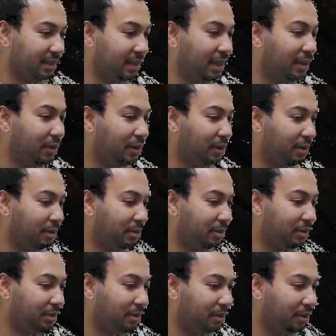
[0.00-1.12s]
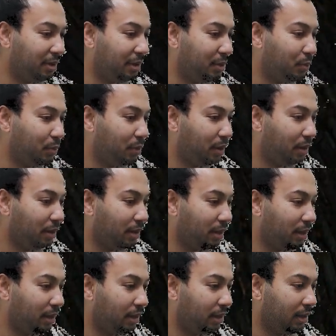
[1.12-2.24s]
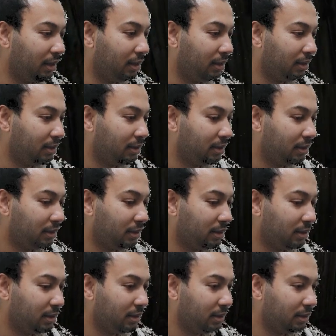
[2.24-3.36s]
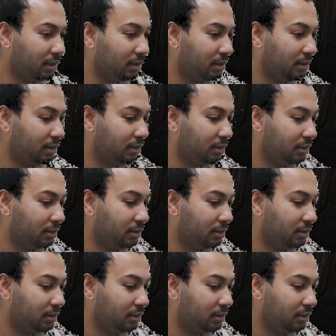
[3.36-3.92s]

he got only one thing, and